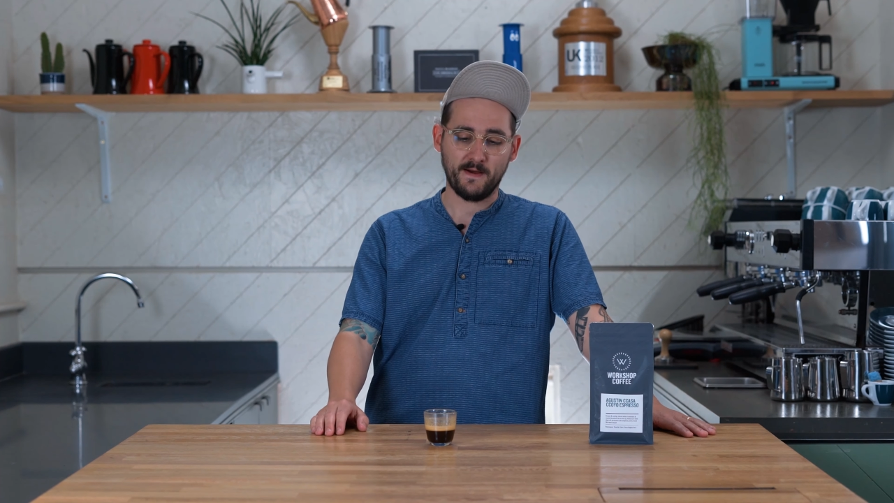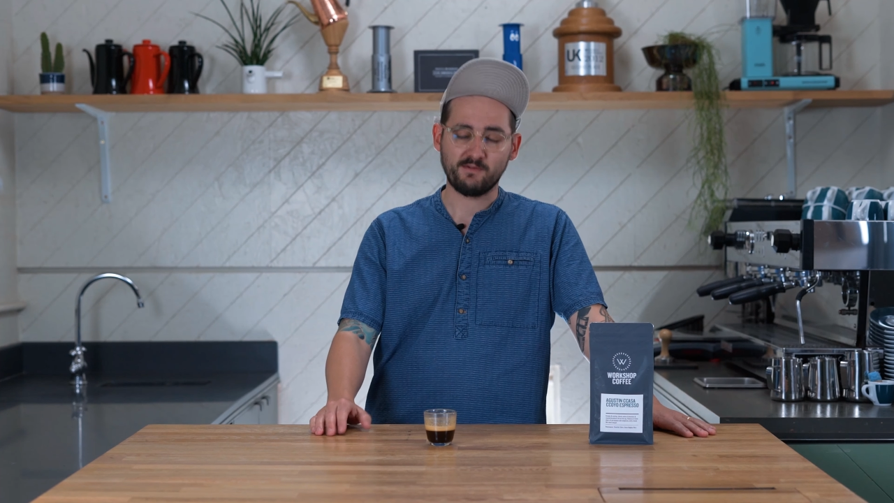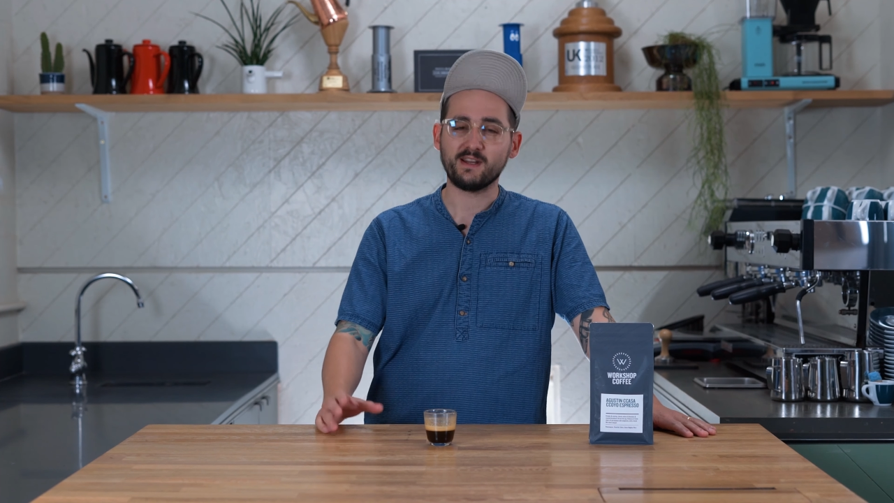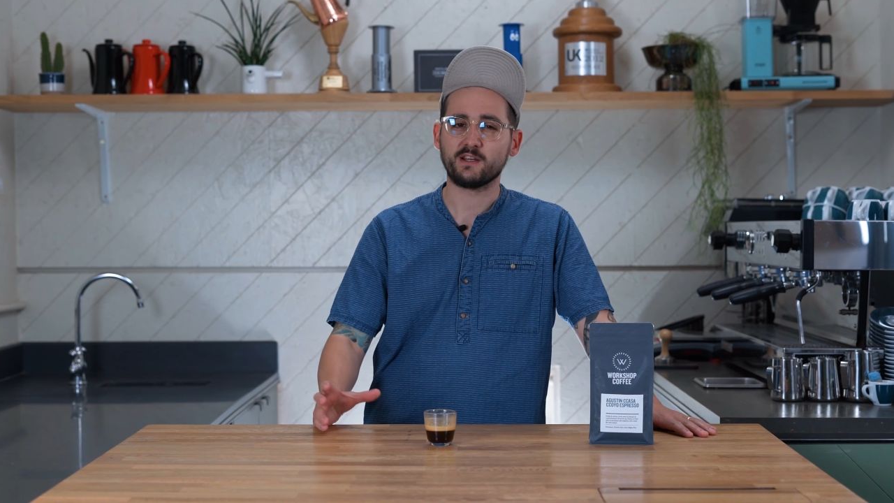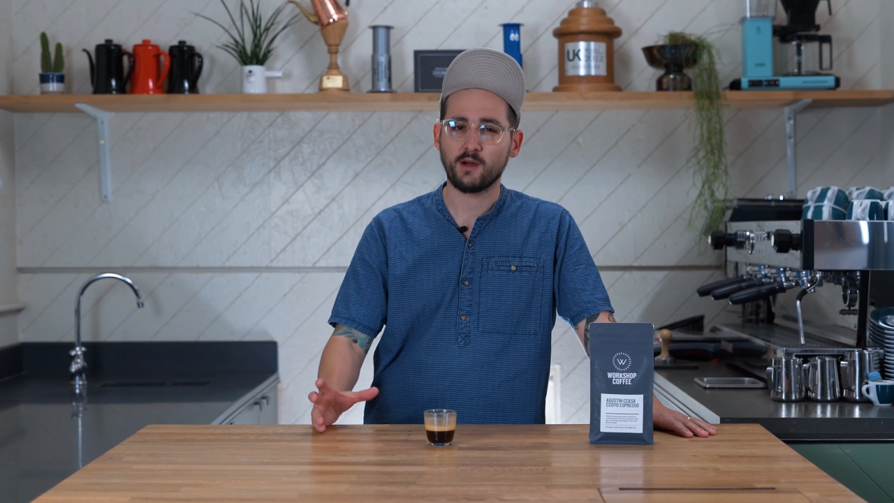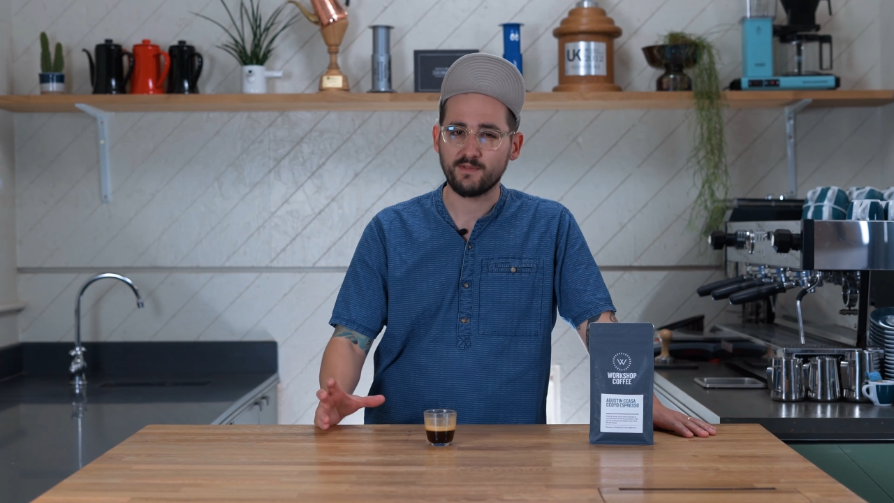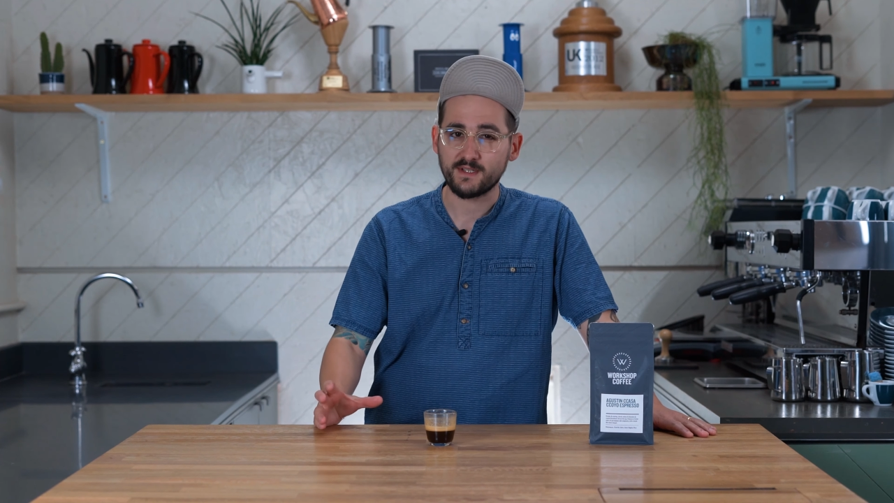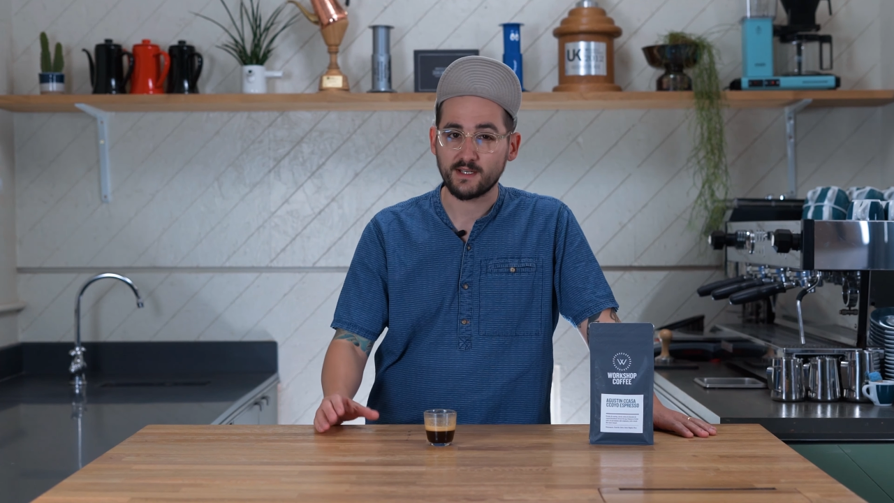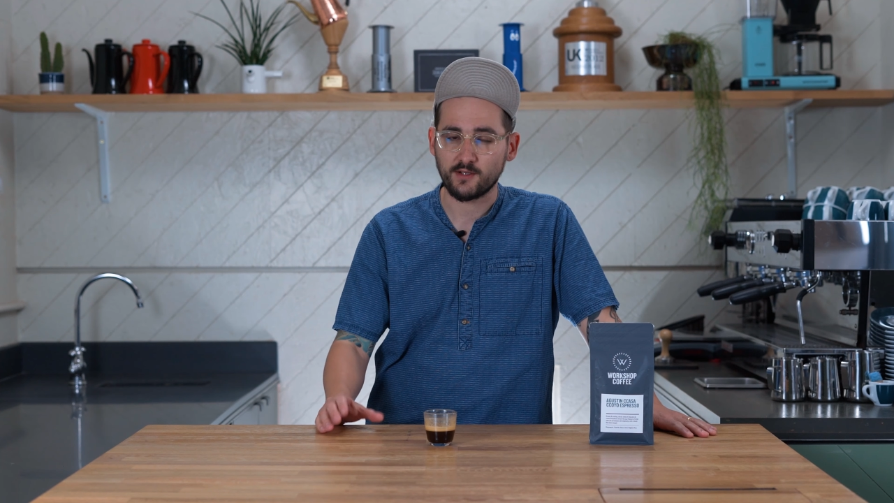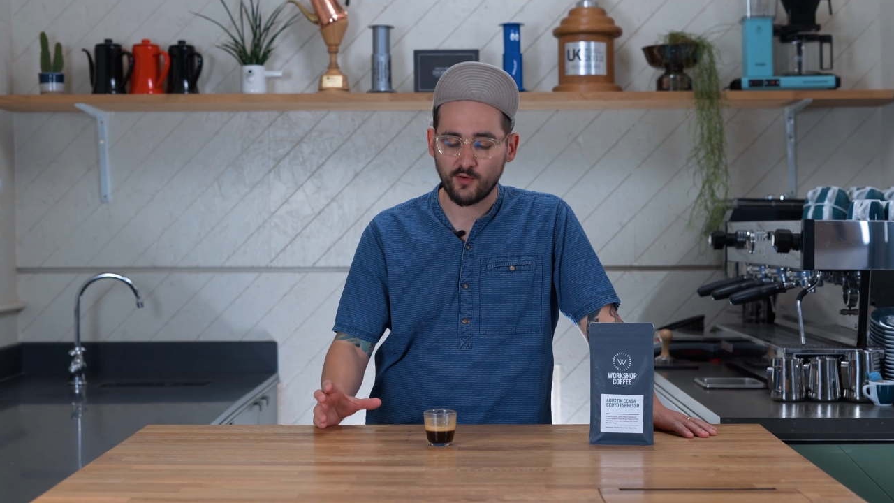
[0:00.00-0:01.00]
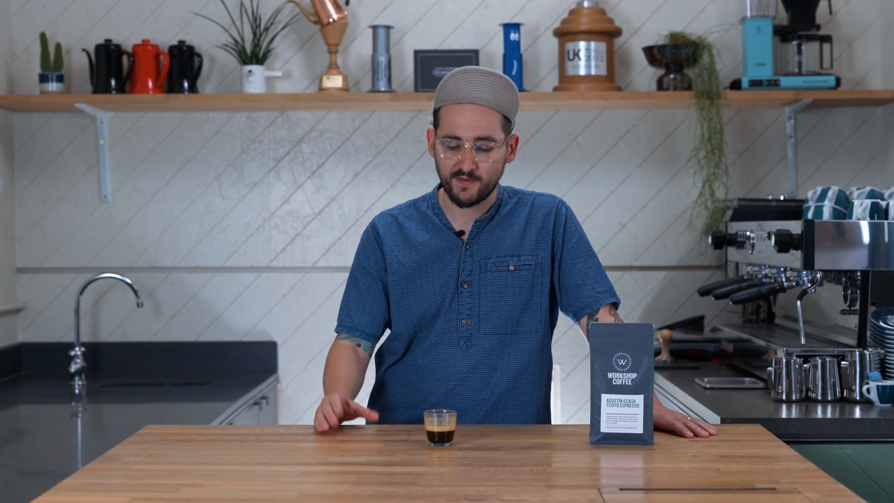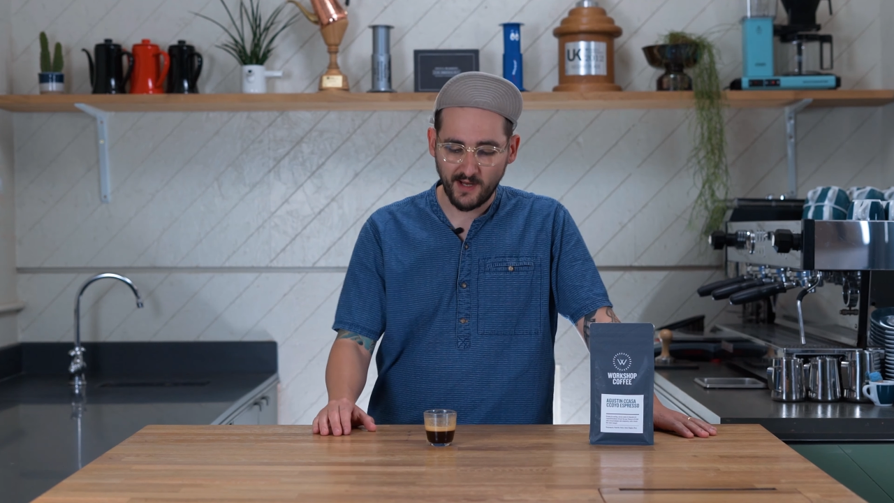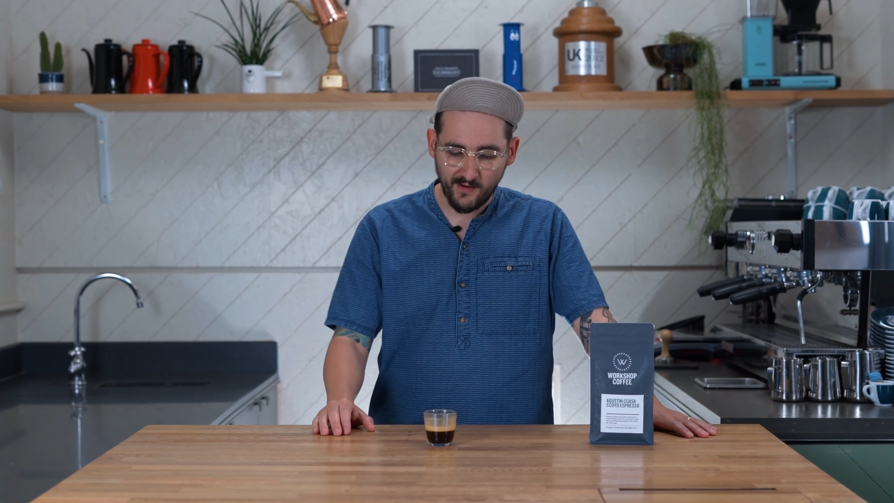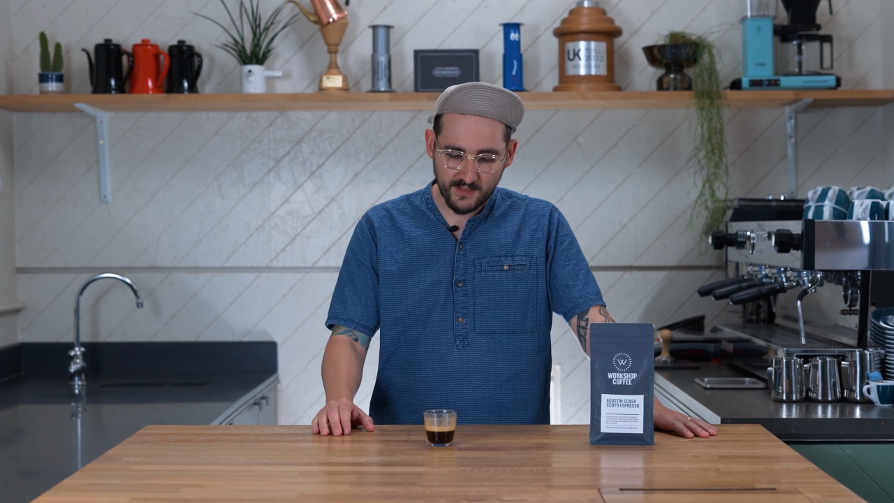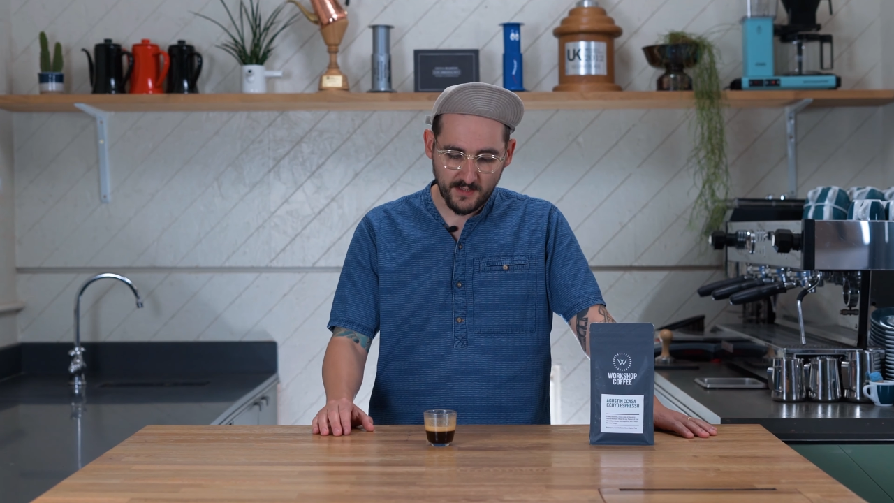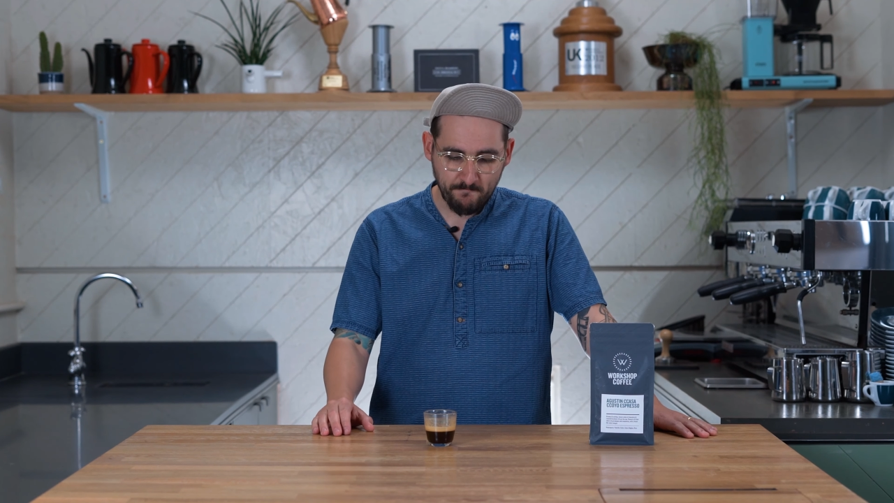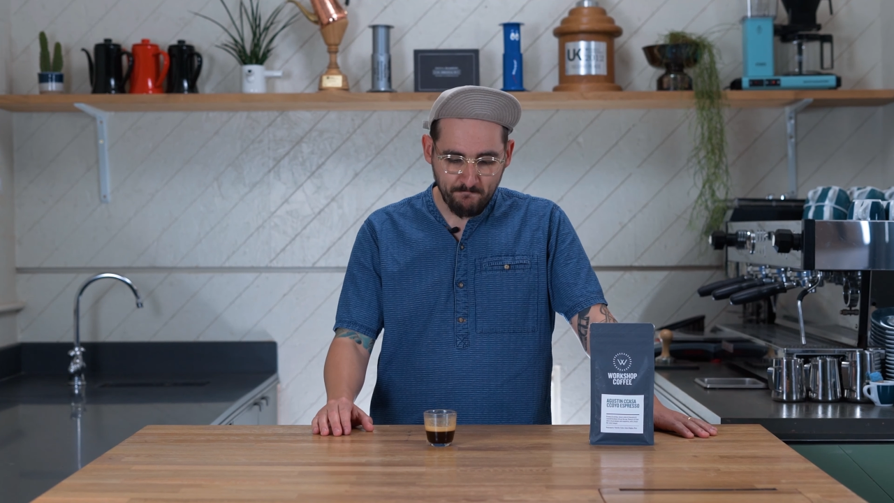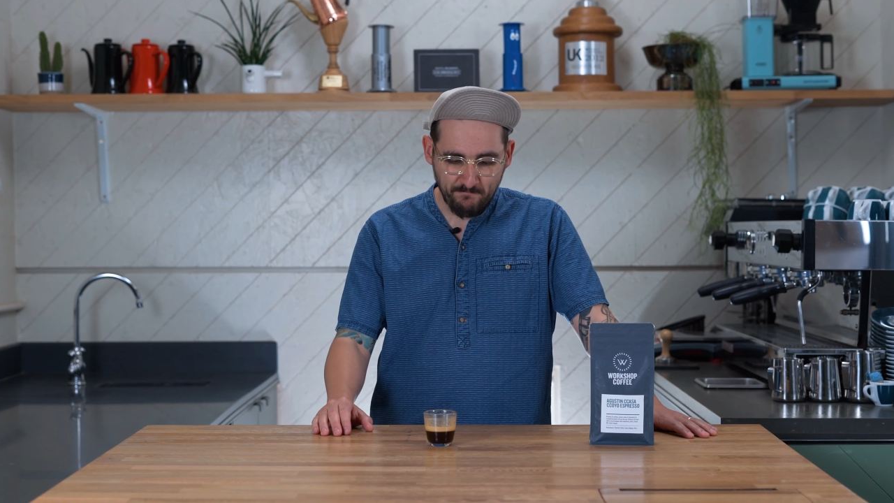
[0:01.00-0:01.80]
really comforting coffee character.